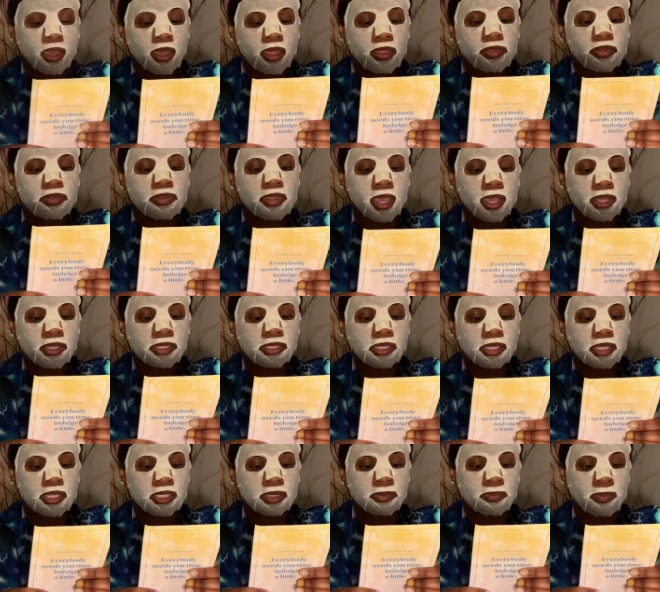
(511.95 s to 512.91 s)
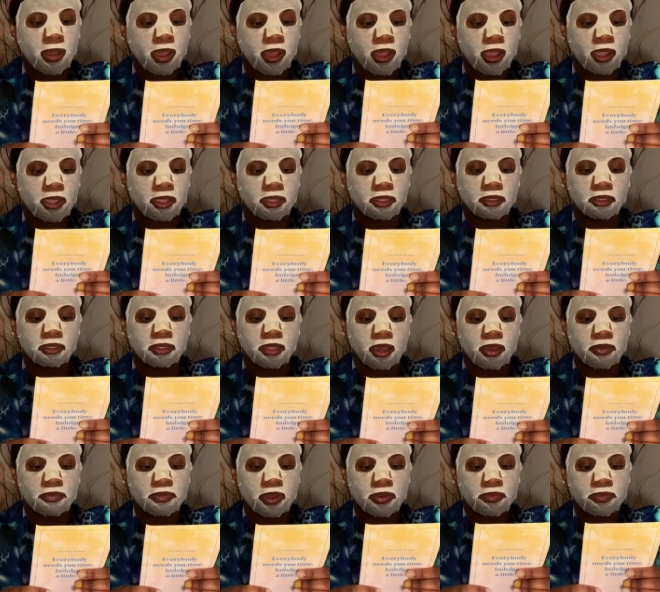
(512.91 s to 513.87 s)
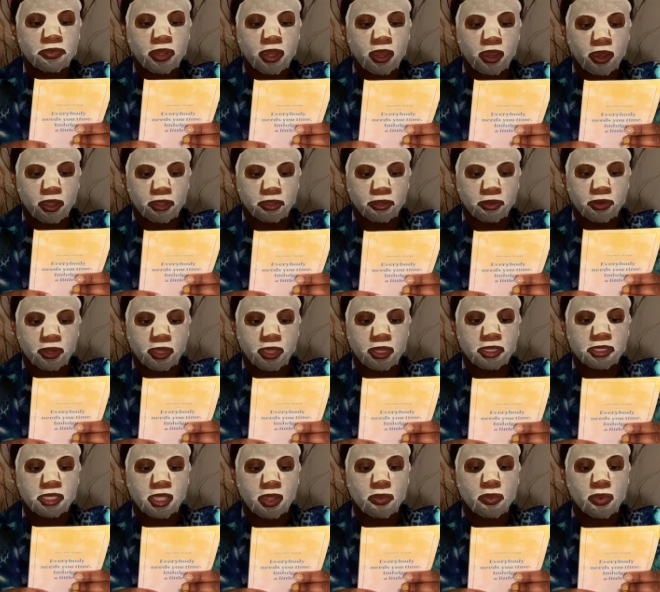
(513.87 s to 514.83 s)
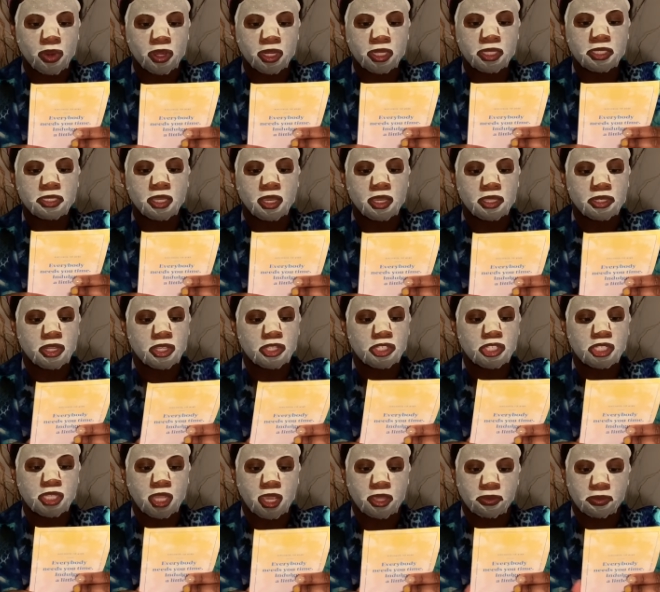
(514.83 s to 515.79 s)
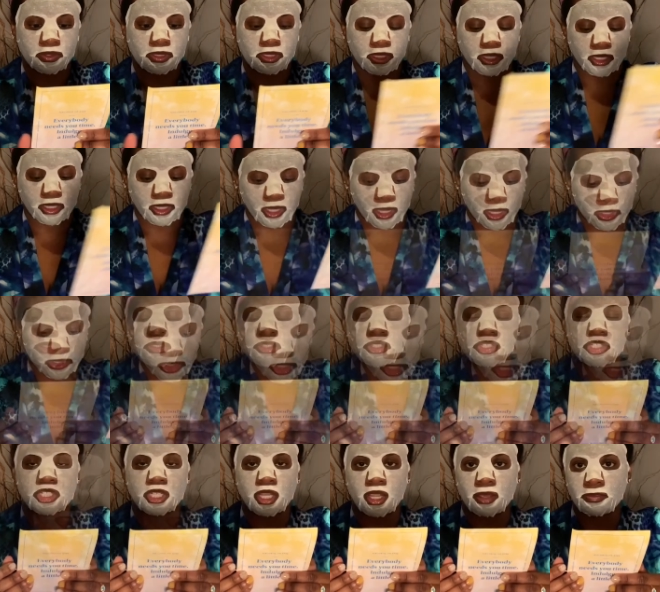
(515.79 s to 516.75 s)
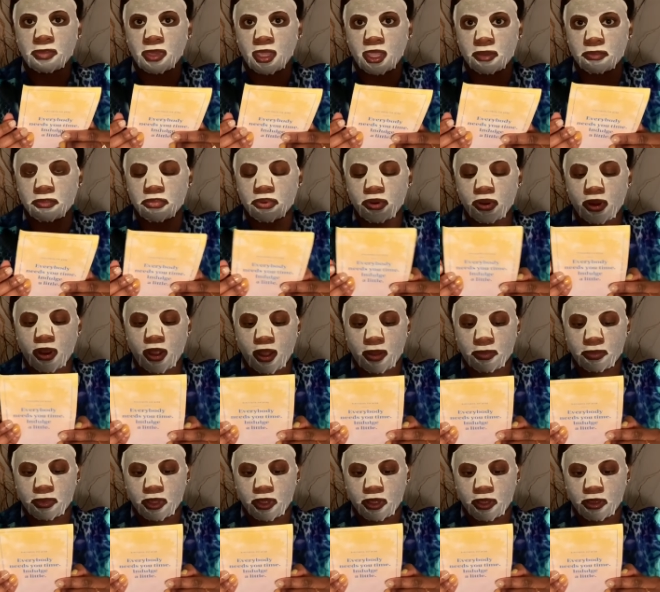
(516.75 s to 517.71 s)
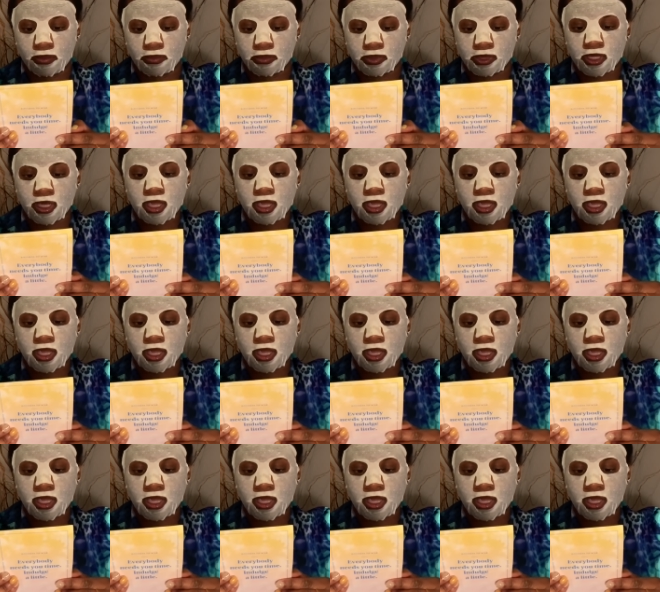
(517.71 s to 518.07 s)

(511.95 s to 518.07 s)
Next is by Love of Color. It is a one and done shadow stick in Champagne Problems.